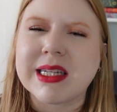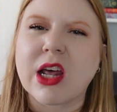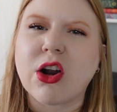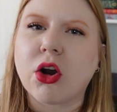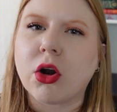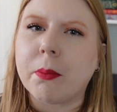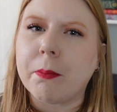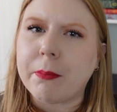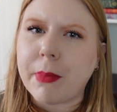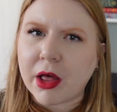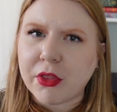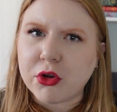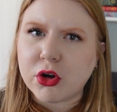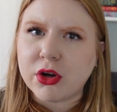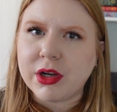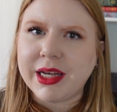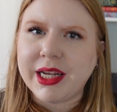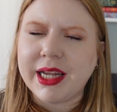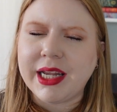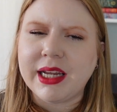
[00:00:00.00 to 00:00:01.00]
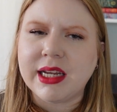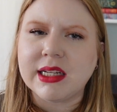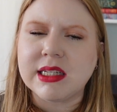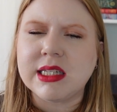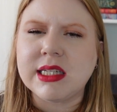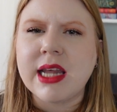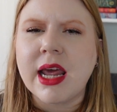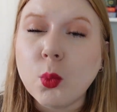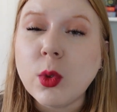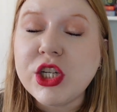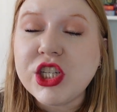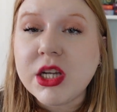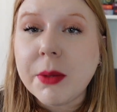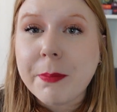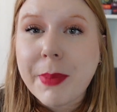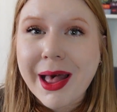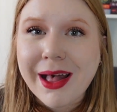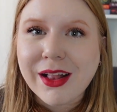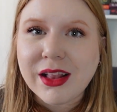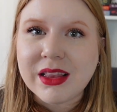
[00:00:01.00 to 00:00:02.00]
that her mother needs, which to
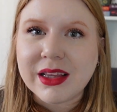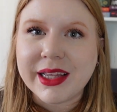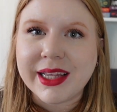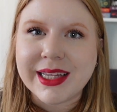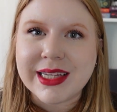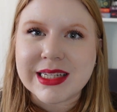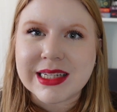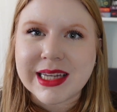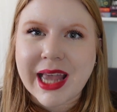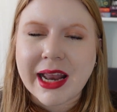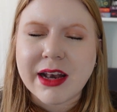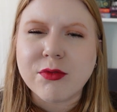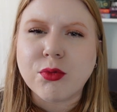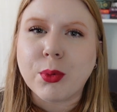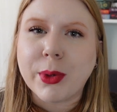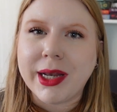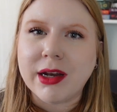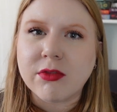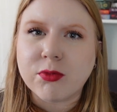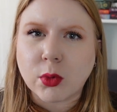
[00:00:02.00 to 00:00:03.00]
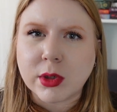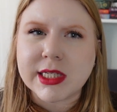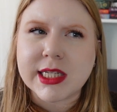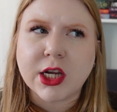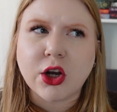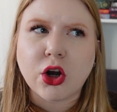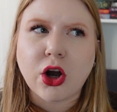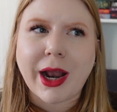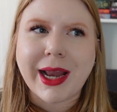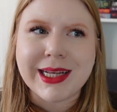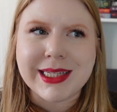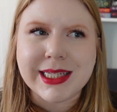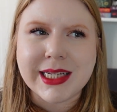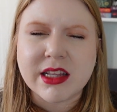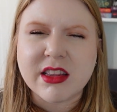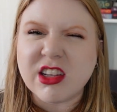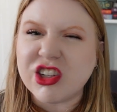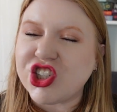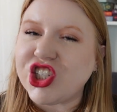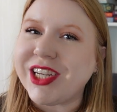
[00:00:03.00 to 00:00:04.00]
Belle is kind of reinforcing her idea
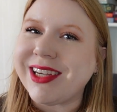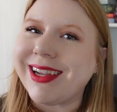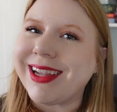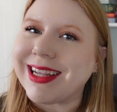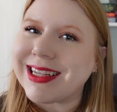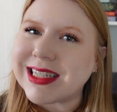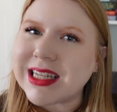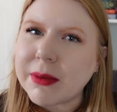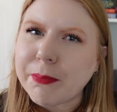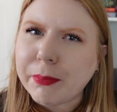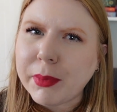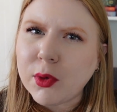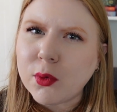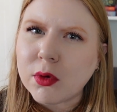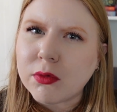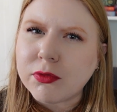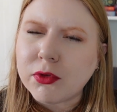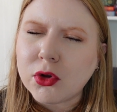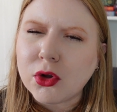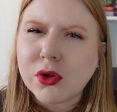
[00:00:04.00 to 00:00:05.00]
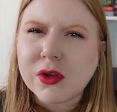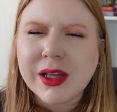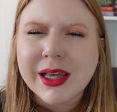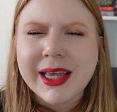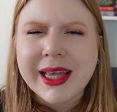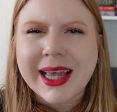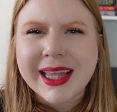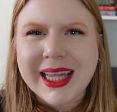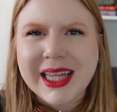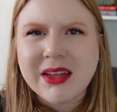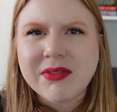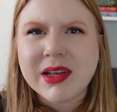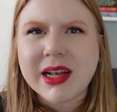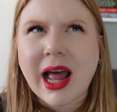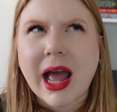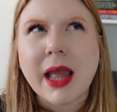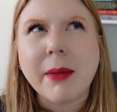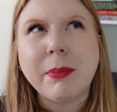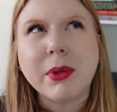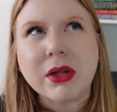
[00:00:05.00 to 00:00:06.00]
that she isn't beautiful, even,
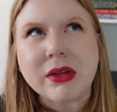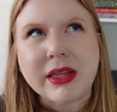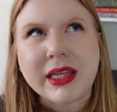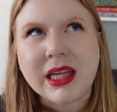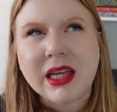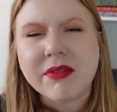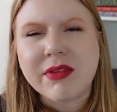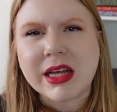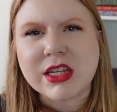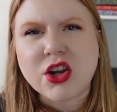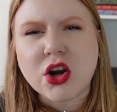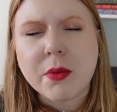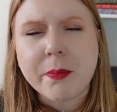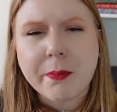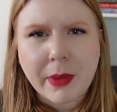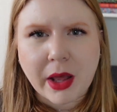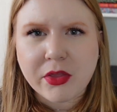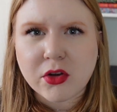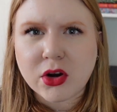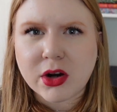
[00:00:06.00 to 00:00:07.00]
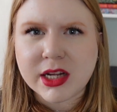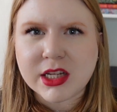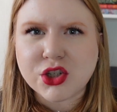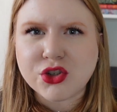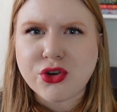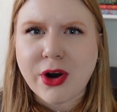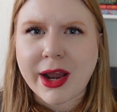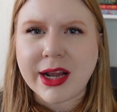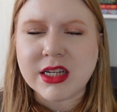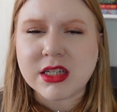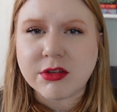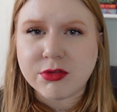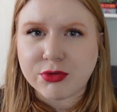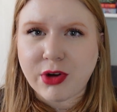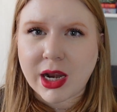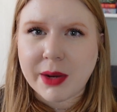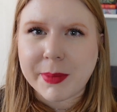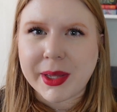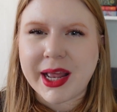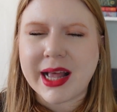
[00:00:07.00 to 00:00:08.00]
I believe, as her mother is trying to
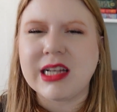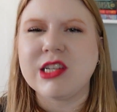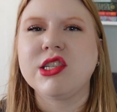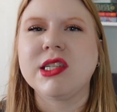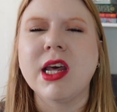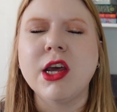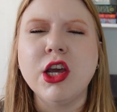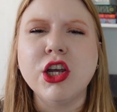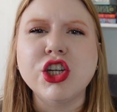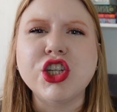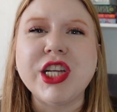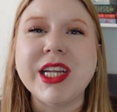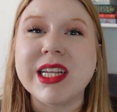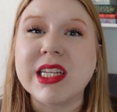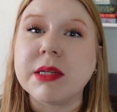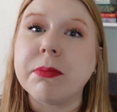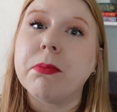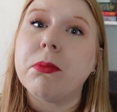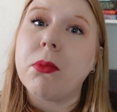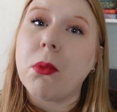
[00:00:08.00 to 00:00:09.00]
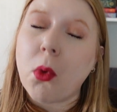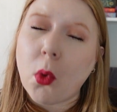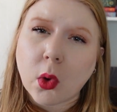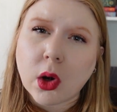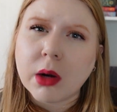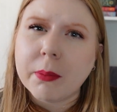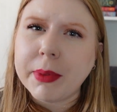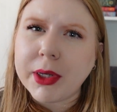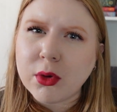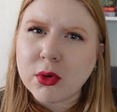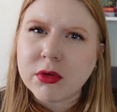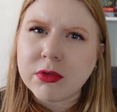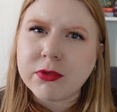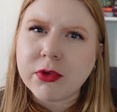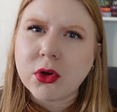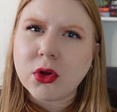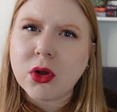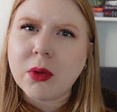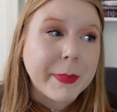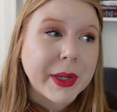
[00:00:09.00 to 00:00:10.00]
frame it as she is more
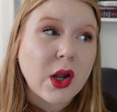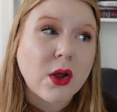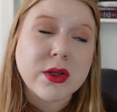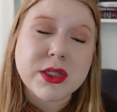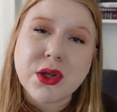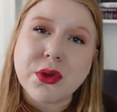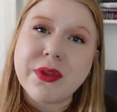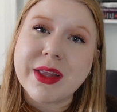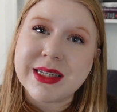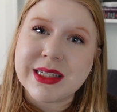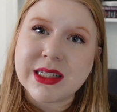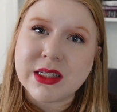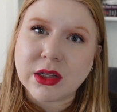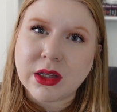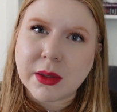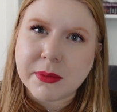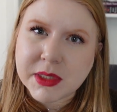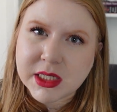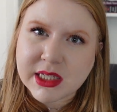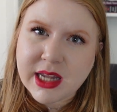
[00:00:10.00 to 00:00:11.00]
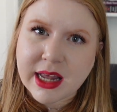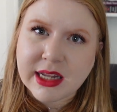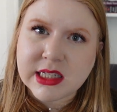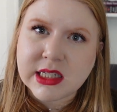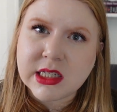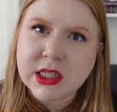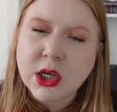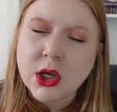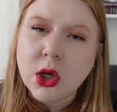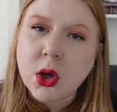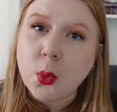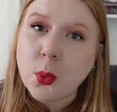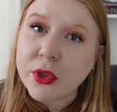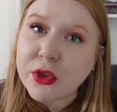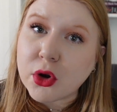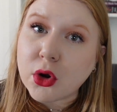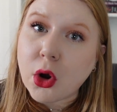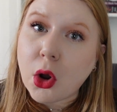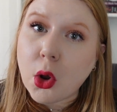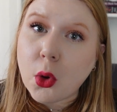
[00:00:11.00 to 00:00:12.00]
beautiful, but also then still obsessed with
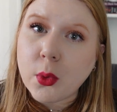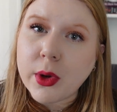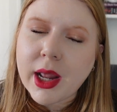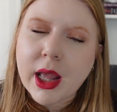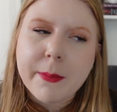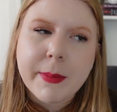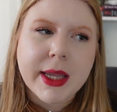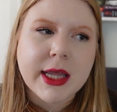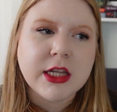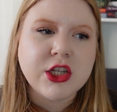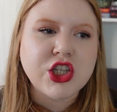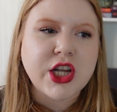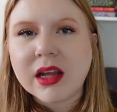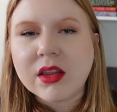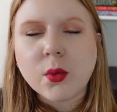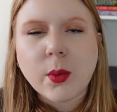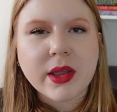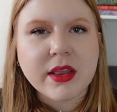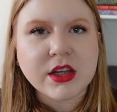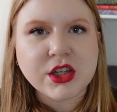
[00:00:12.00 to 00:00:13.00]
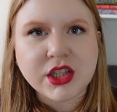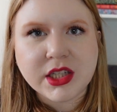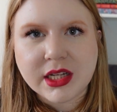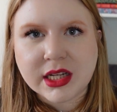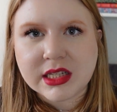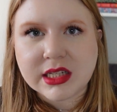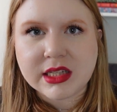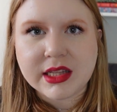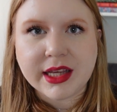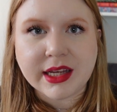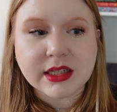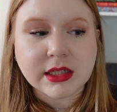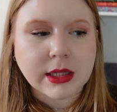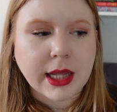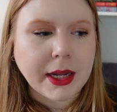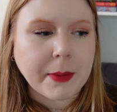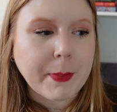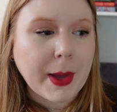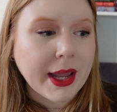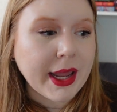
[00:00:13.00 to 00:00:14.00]
her own image and the way that she does things
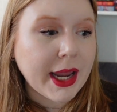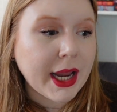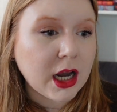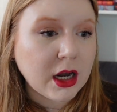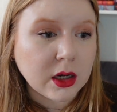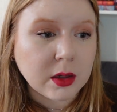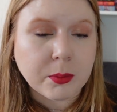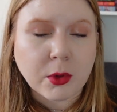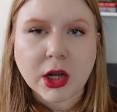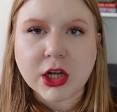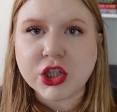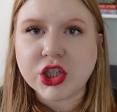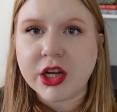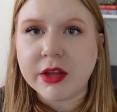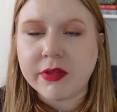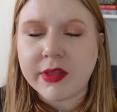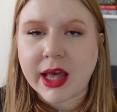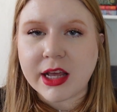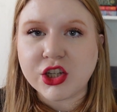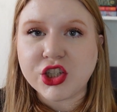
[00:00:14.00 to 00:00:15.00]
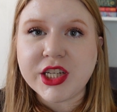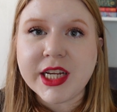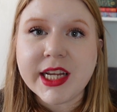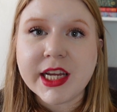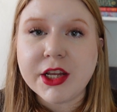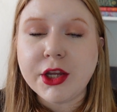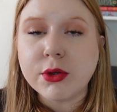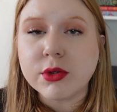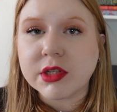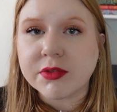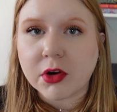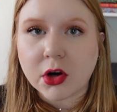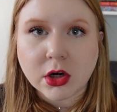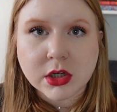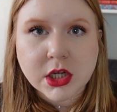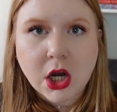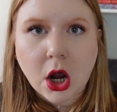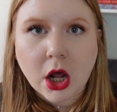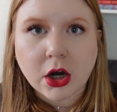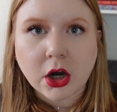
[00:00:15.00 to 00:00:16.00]
like buy a hairbrush that she can use for her
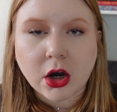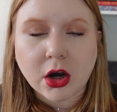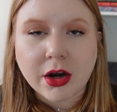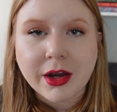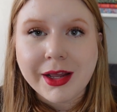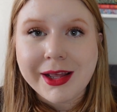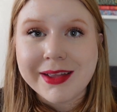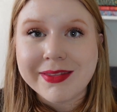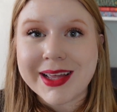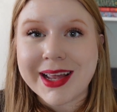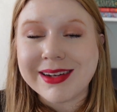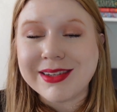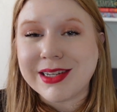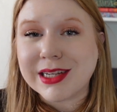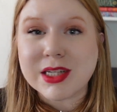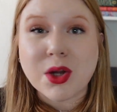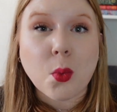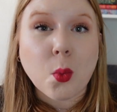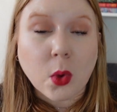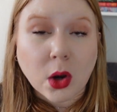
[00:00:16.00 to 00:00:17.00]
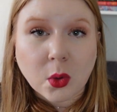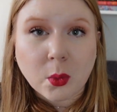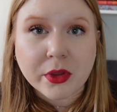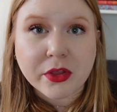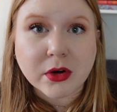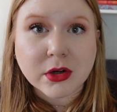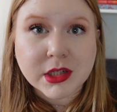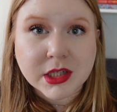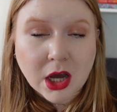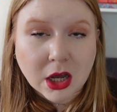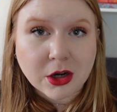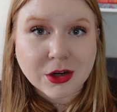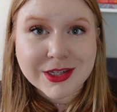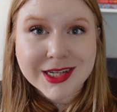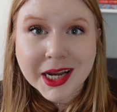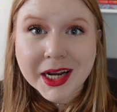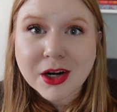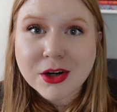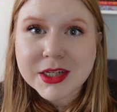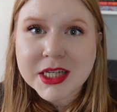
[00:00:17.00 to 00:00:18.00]
daughter that doesn't work with her daughter's
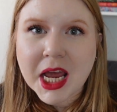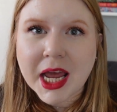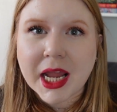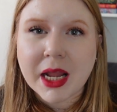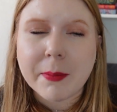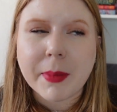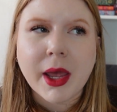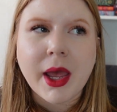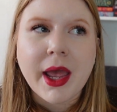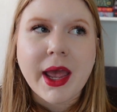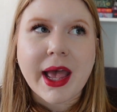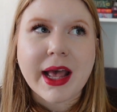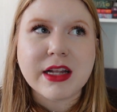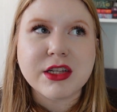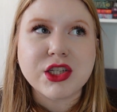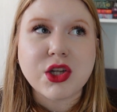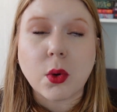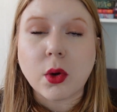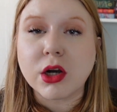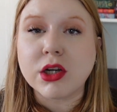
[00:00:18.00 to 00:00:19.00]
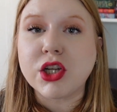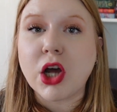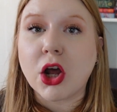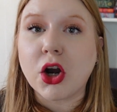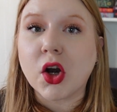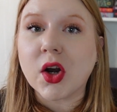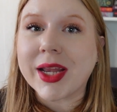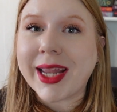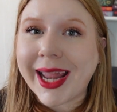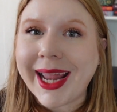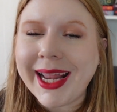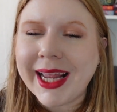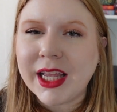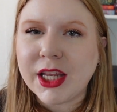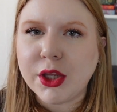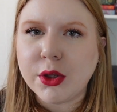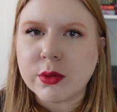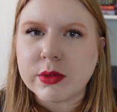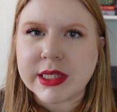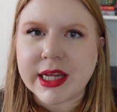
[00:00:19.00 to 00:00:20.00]
hair type, and so her daughter can't
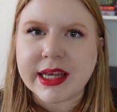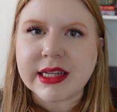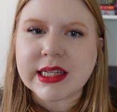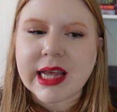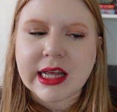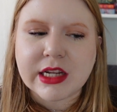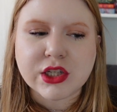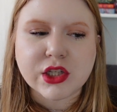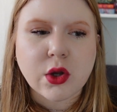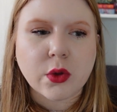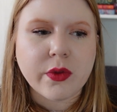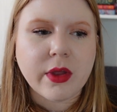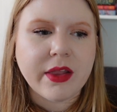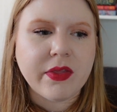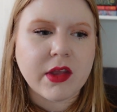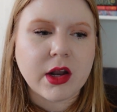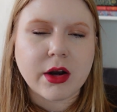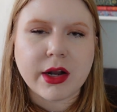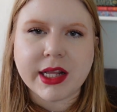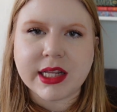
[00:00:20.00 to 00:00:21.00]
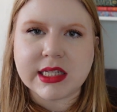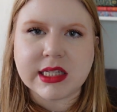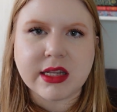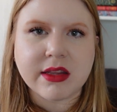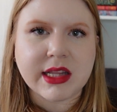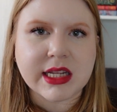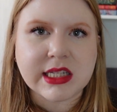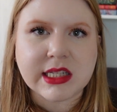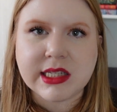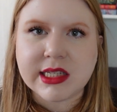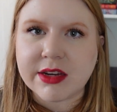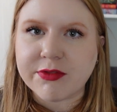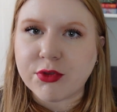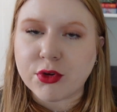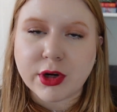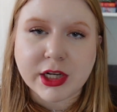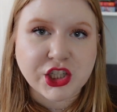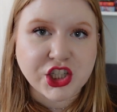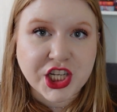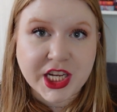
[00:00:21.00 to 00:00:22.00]
use it. And so then there is this
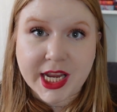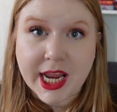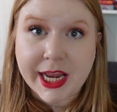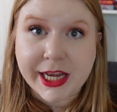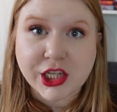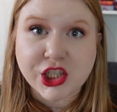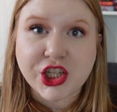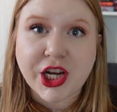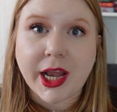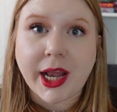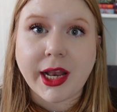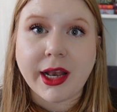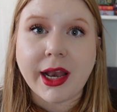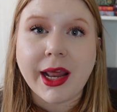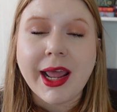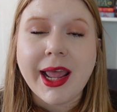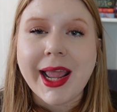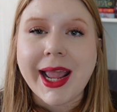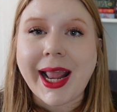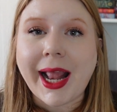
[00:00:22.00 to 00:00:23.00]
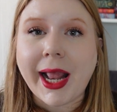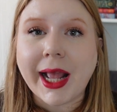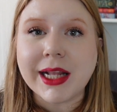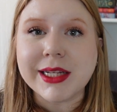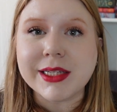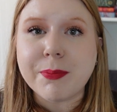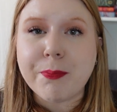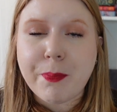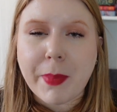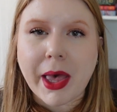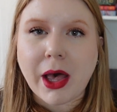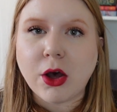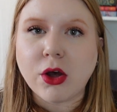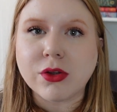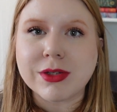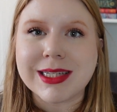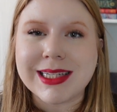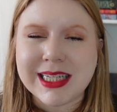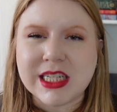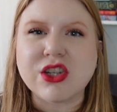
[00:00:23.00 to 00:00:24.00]
differentiation, and Belle
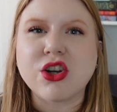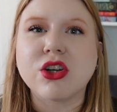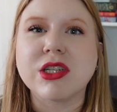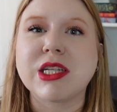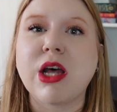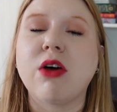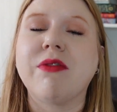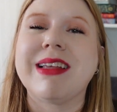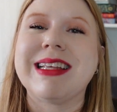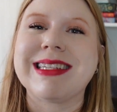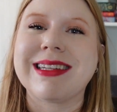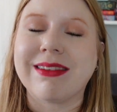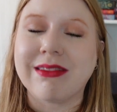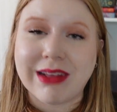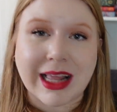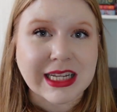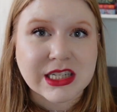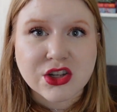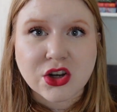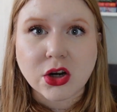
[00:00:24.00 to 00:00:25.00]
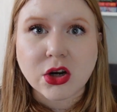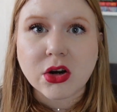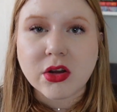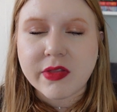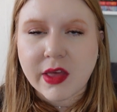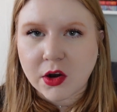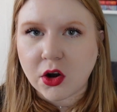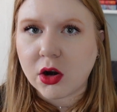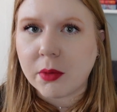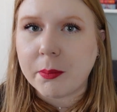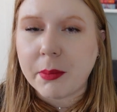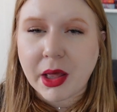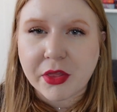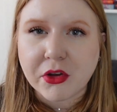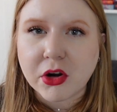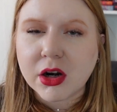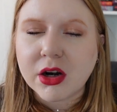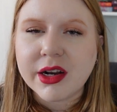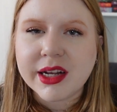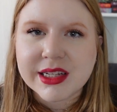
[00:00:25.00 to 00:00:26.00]
sees herself as lesser than her
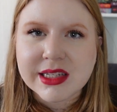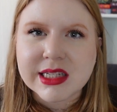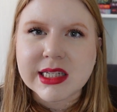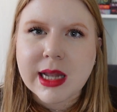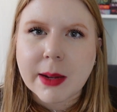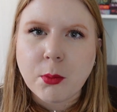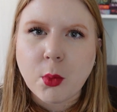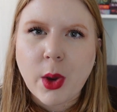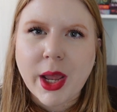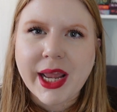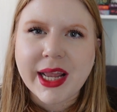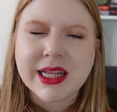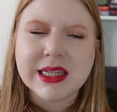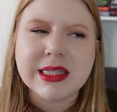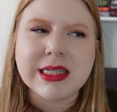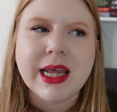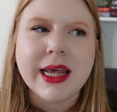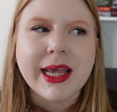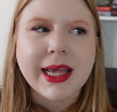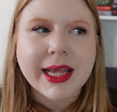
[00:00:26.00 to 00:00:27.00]
mother in some ways,